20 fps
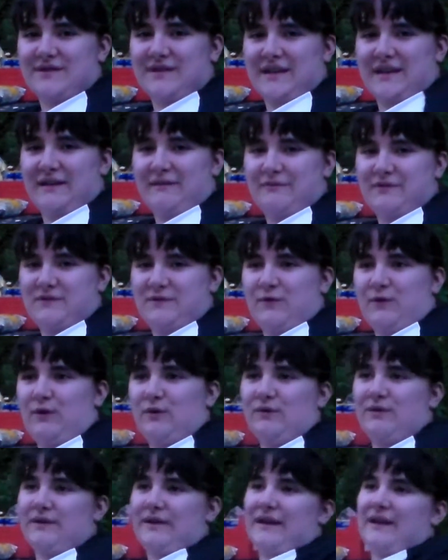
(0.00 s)
saying it was
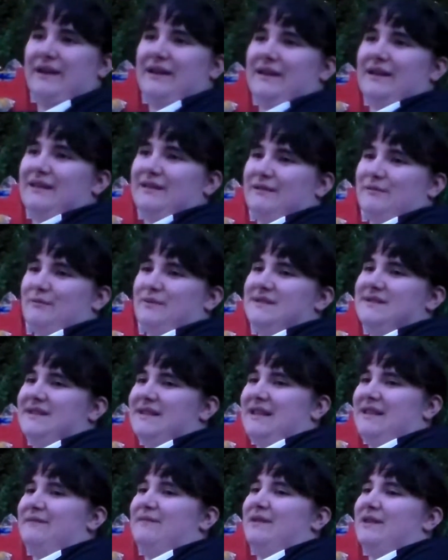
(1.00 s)
full. Yet again, there
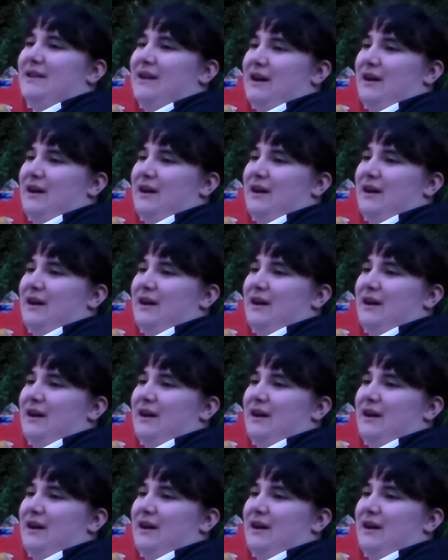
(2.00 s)
wasn't even.